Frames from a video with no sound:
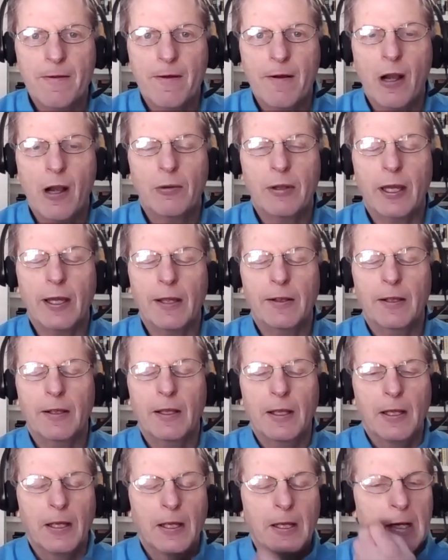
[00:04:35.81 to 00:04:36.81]
Okay.
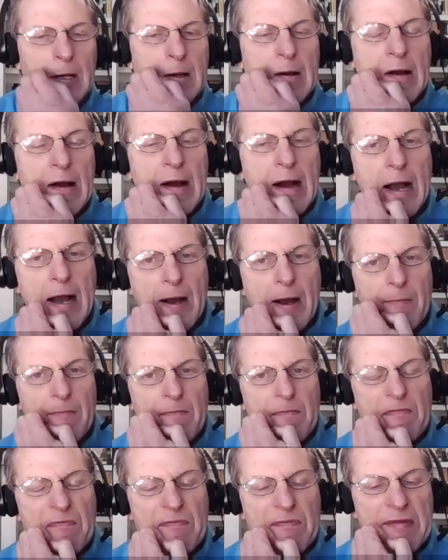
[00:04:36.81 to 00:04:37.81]

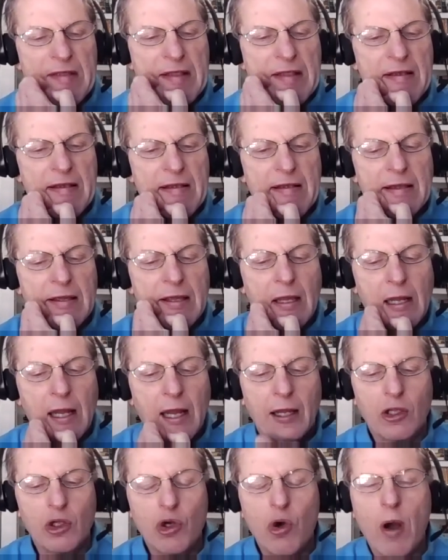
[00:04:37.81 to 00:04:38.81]
Um,
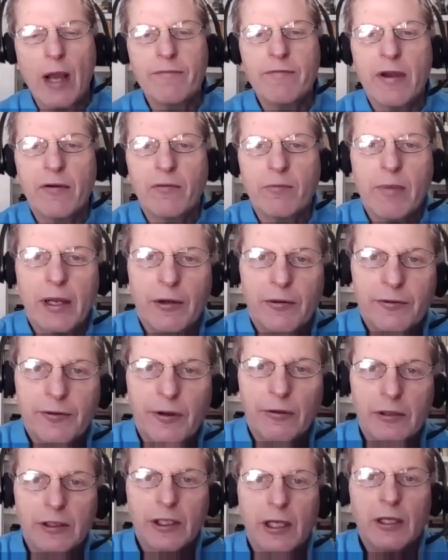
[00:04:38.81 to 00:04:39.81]
I've never been to
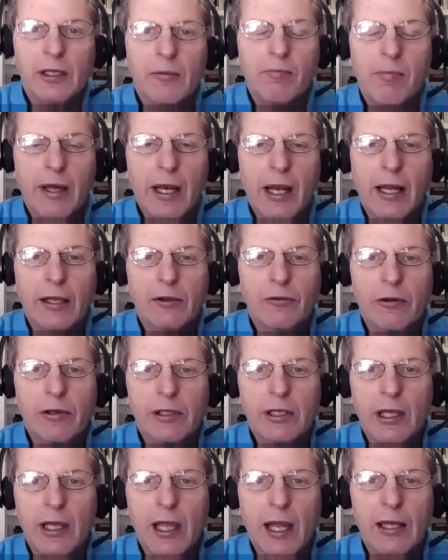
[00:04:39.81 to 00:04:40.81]
Turkey, but I
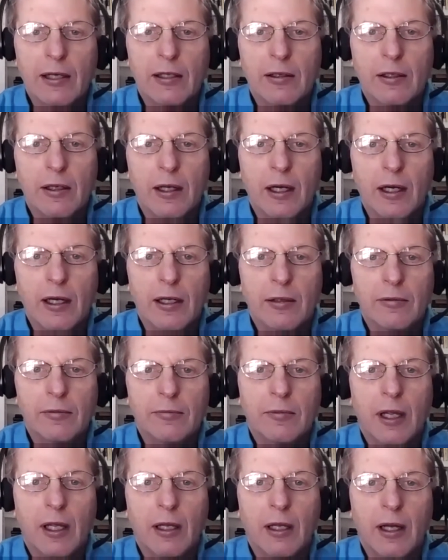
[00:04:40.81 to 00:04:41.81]
look at,
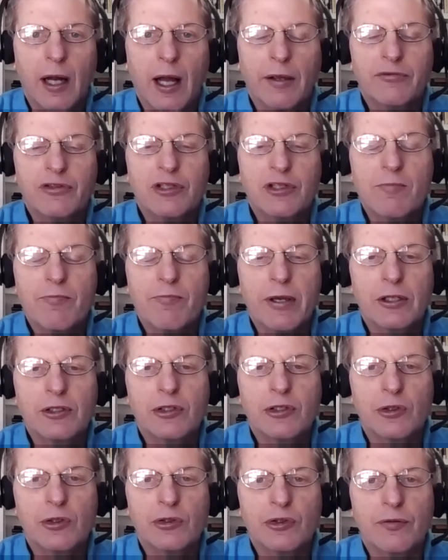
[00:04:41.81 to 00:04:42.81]
I've seen
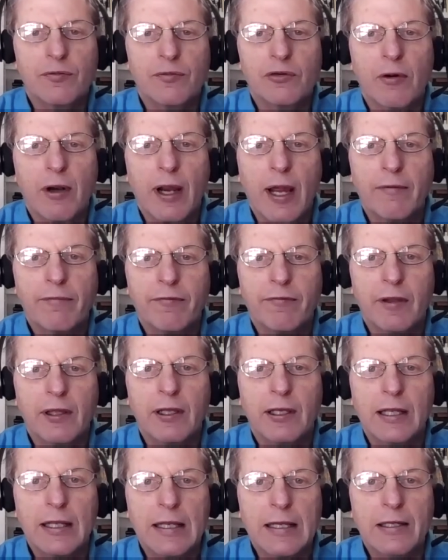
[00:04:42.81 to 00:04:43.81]
pictures of
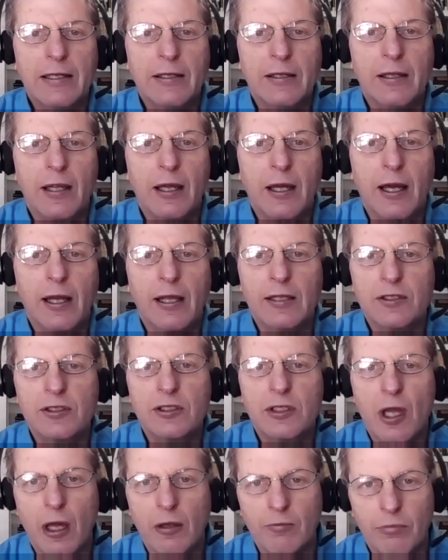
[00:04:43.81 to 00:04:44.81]
traffic in
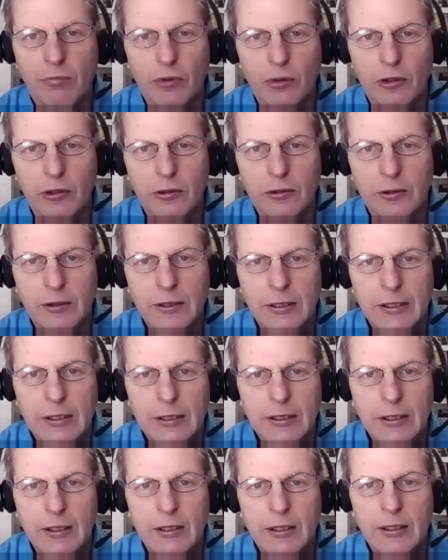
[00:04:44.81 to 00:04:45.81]
Istanbul.
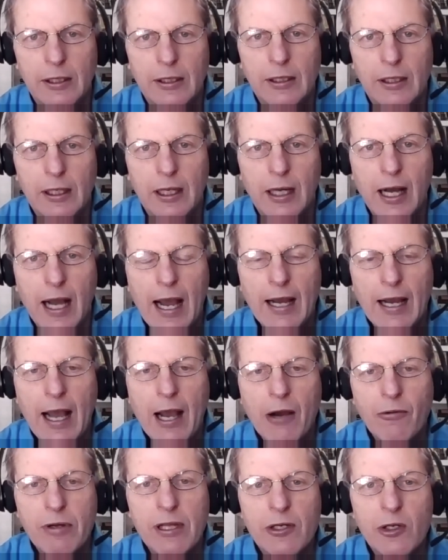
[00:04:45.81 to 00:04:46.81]

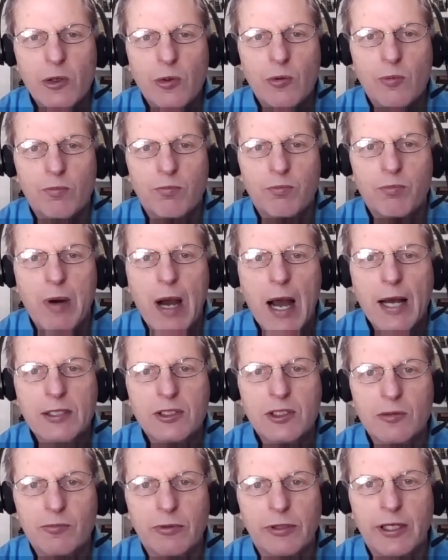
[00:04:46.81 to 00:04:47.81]
How can you
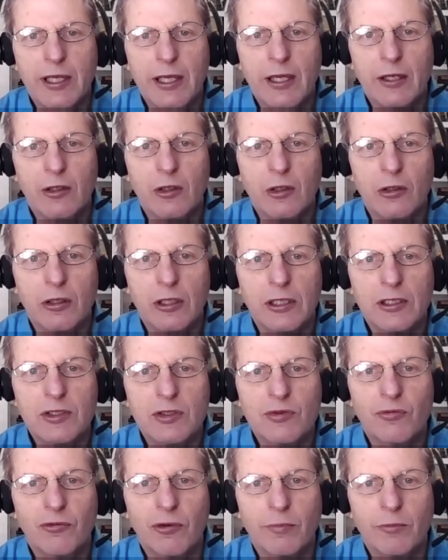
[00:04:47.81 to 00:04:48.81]
possibly get goods
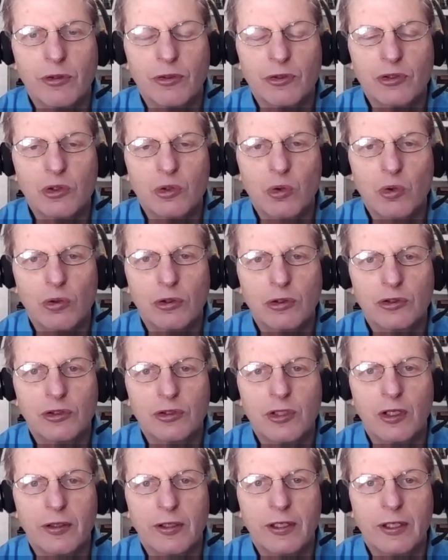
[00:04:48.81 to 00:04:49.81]
from your stores
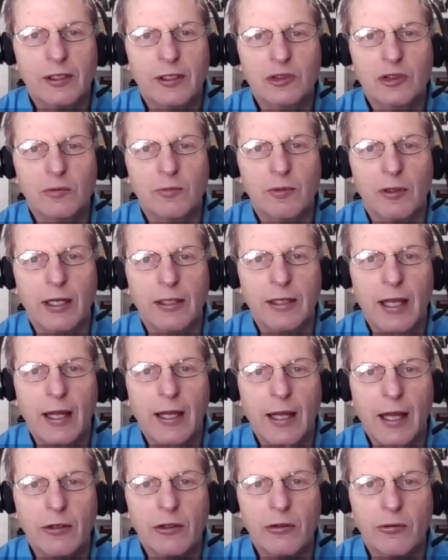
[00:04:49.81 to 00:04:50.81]
to the customer?
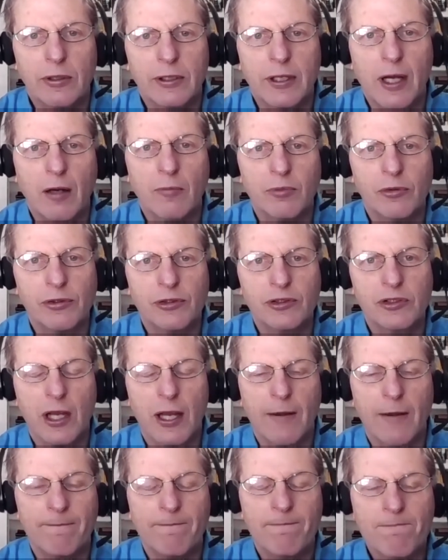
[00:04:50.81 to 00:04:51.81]
How do you accomplish that?